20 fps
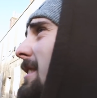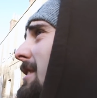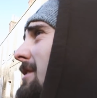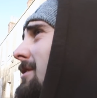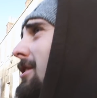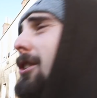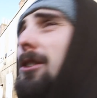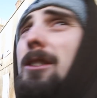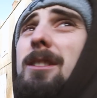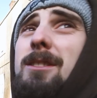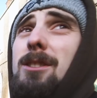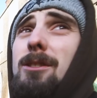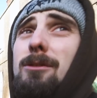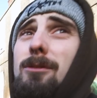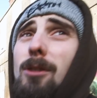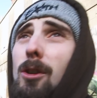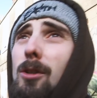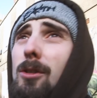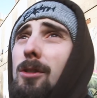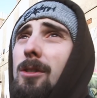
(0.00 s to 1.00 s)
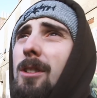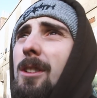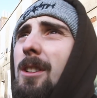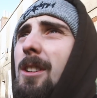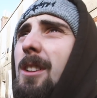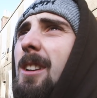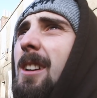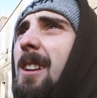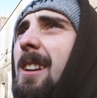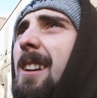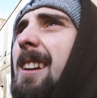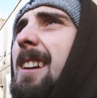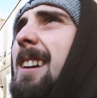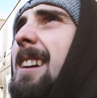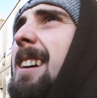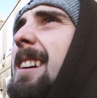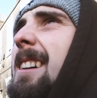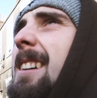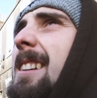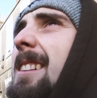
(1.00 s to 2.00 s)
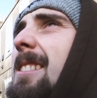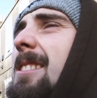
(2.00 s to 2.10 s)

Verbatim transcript: are you talking to? Wrong. I was going to give us a brief history.